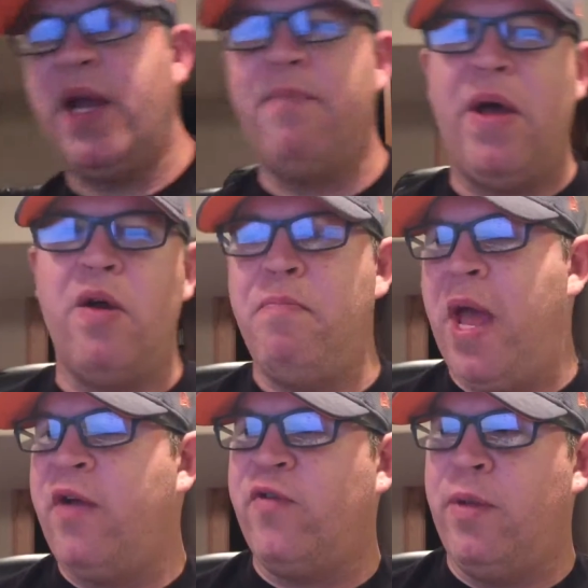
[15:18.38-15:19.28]
like better
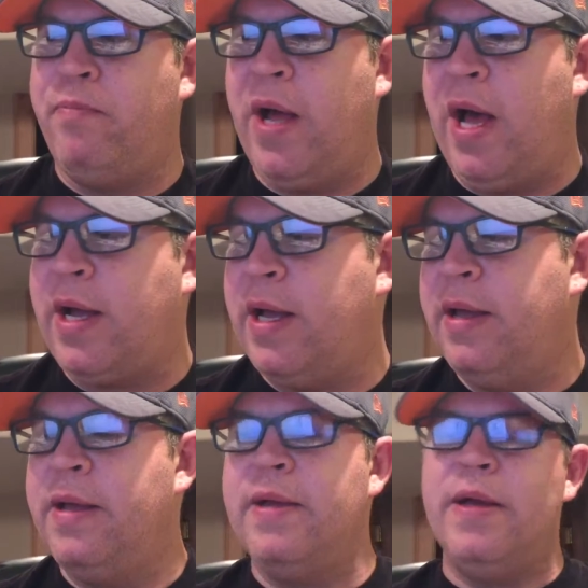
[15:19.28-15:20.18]
bang for the buck.
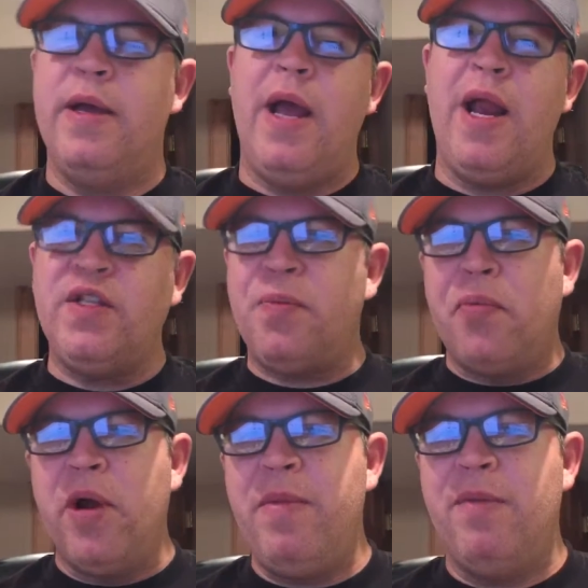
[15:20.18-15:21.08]
And it's a
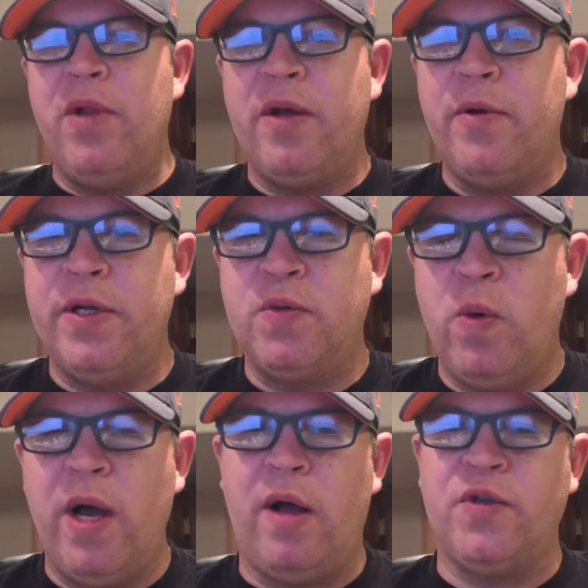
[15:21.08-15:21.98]
premium liquid as
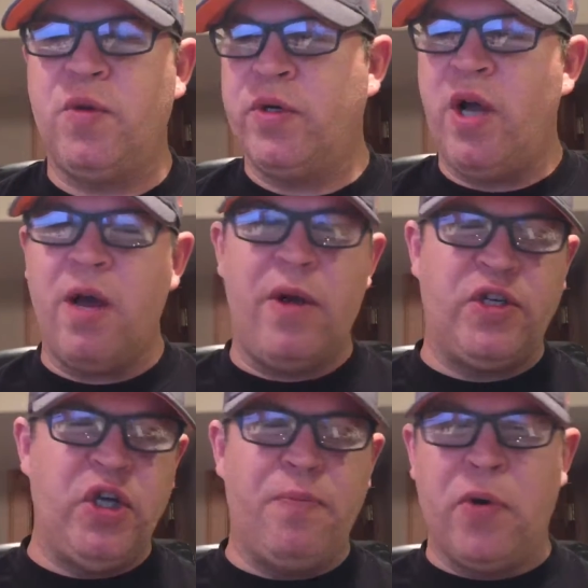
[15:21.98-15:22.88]
well. So we're talking
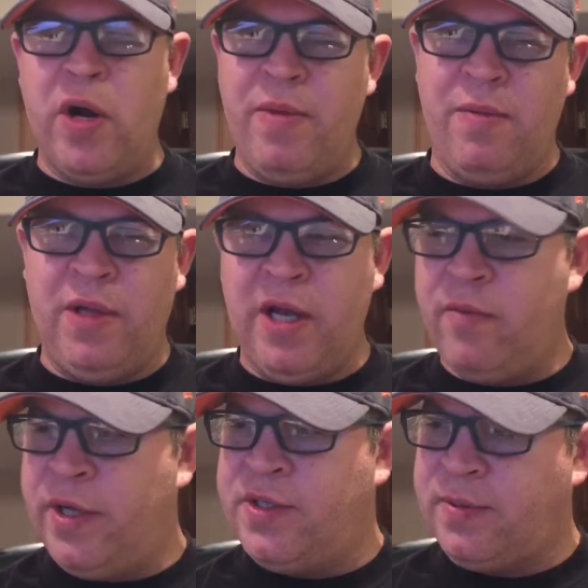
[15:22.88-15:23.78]
about 2 premium
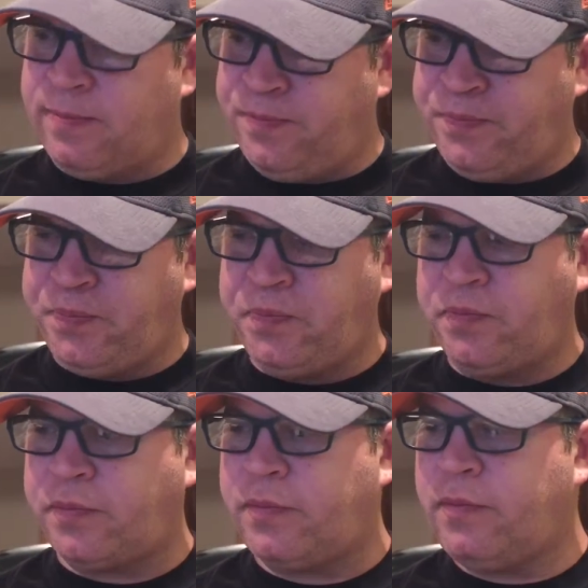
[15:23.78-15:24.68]
liquids,
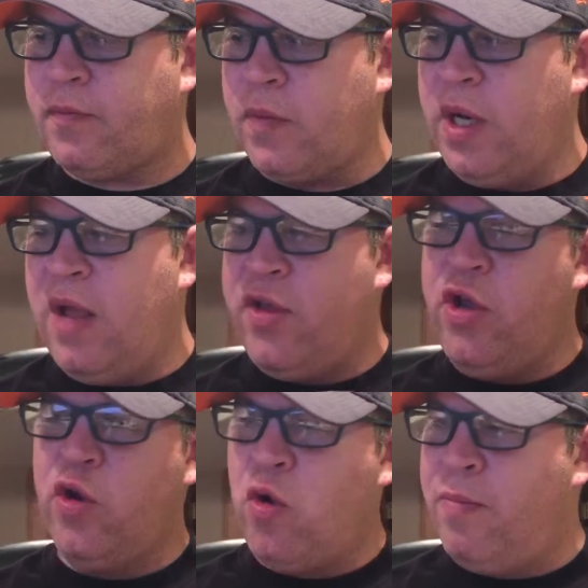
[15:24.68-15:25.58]
and
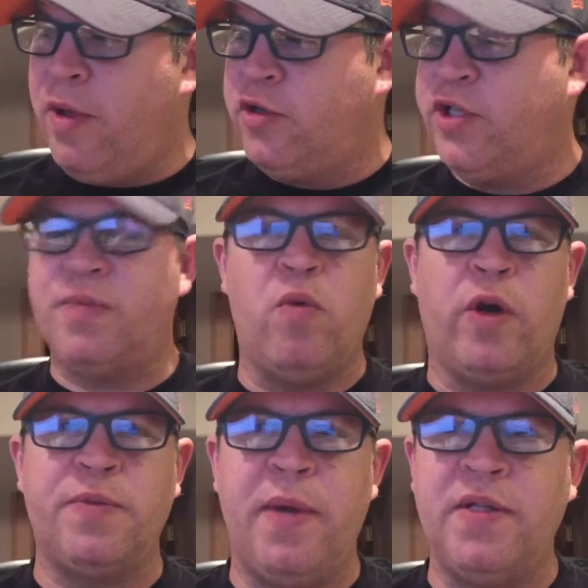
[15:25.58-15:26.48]
the Unicron milk's just
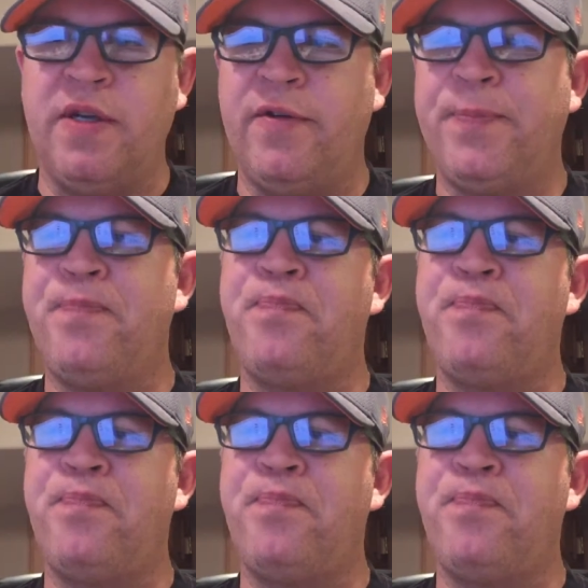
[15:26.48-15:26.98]
more expensive.